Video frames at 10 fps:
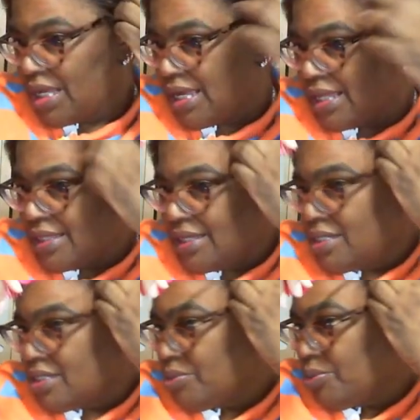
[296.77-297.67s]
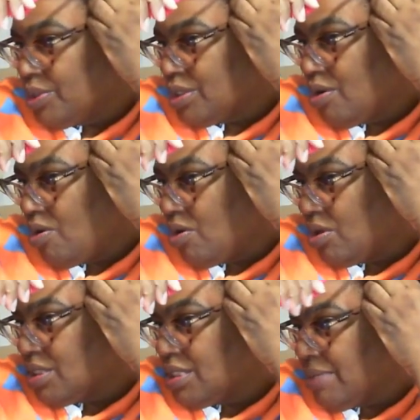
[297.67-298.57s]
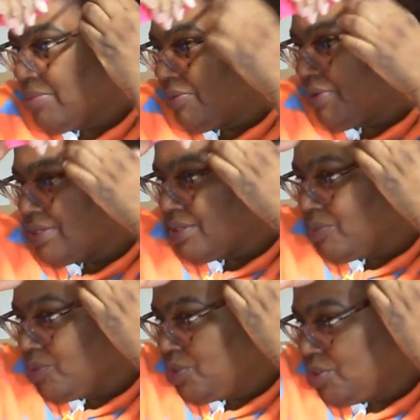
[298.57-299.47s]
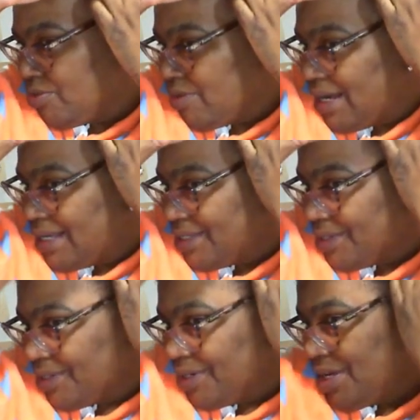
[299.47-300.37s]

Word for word: and then it's what's called step 3 is a moisturizer,